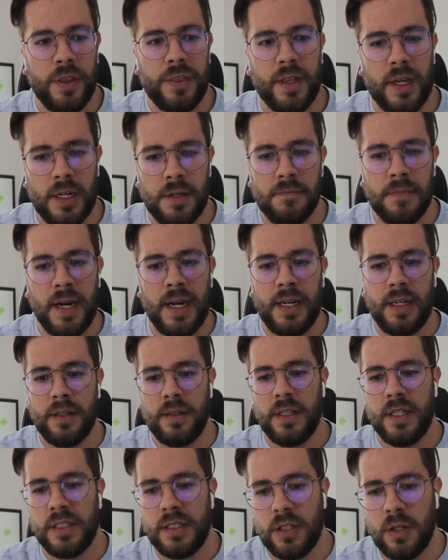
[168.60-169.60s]
that in mind,
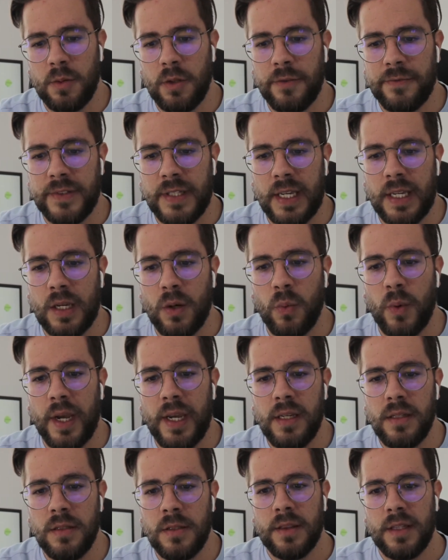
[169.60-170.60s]
there's a couple of
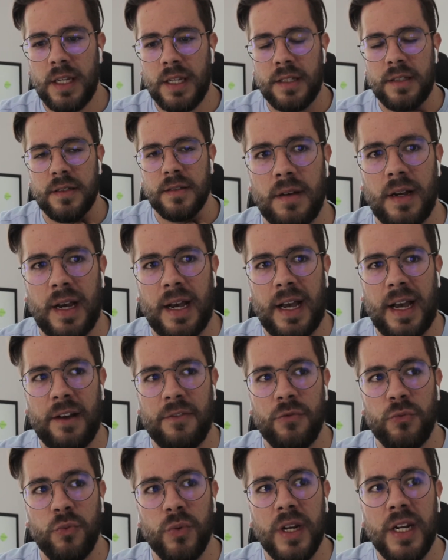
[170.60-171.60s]
takeaways that I
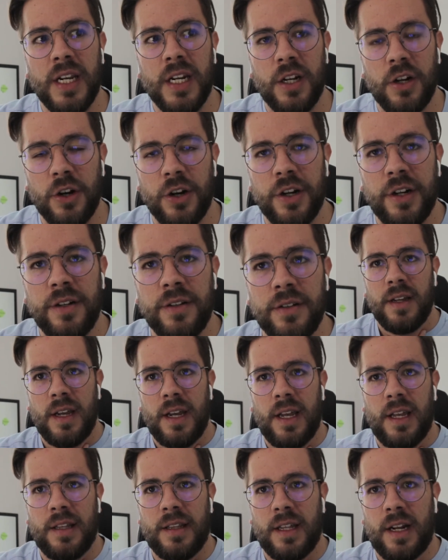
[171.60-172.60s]
have really learned
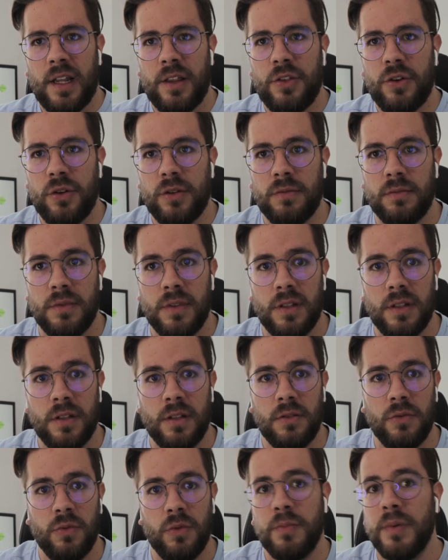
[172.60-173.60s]
and that I thought
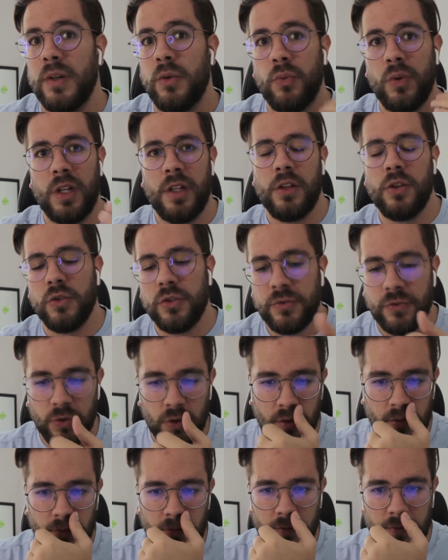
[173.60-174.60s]
will be really
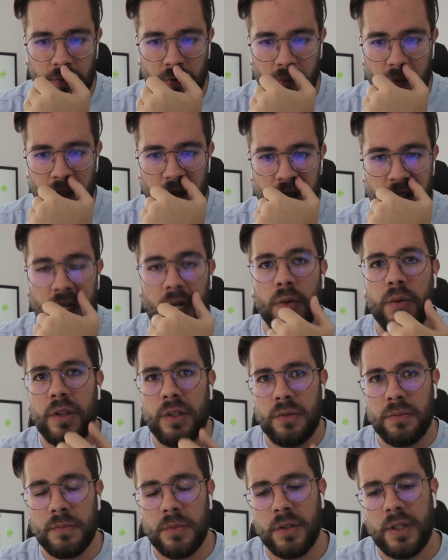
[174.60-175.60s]
useful for me to share with
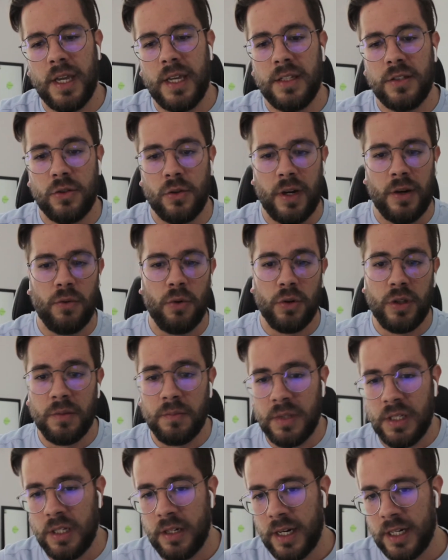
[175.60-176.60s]
you. Okay, so I wrote them
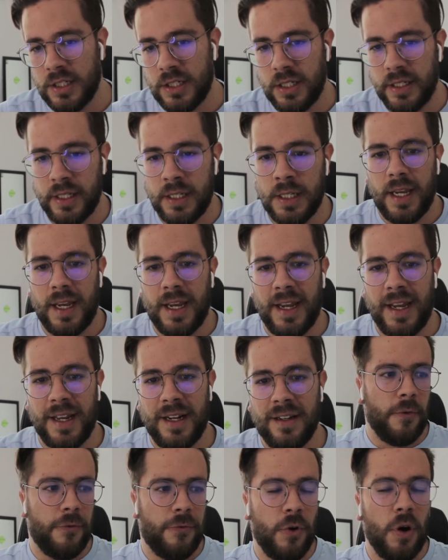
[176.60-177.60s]
here actually.
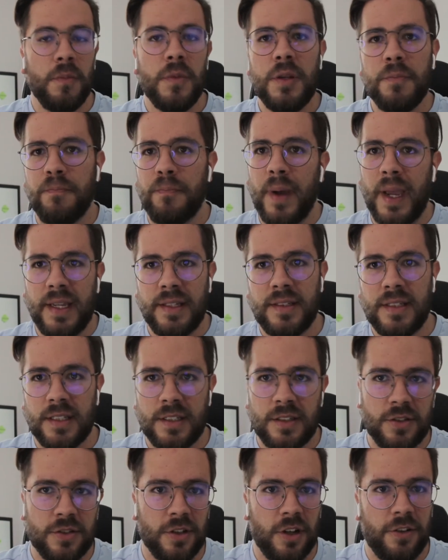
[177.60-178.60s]
And from the basic
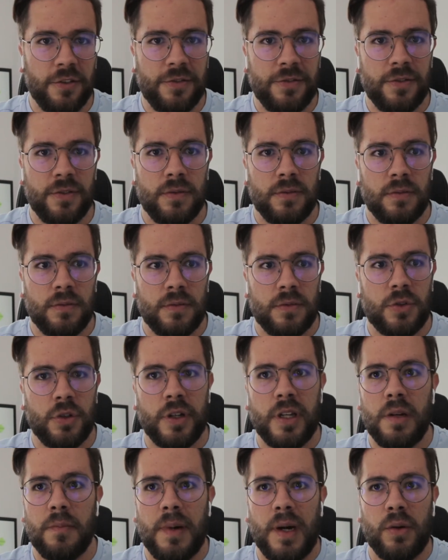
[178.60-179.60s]
stuff,
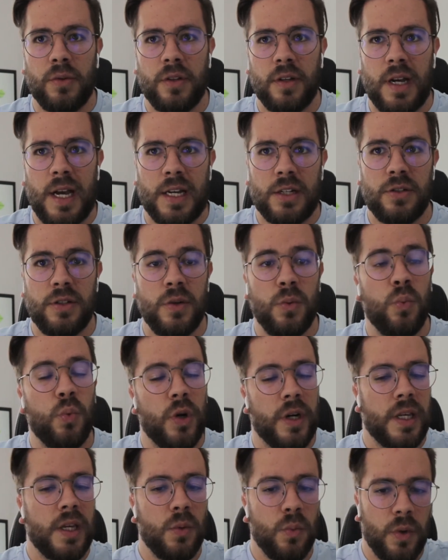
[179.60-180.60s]
talking about actually
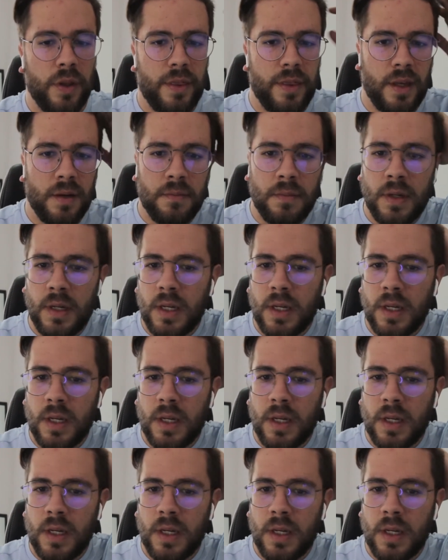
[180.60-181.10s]
working with them,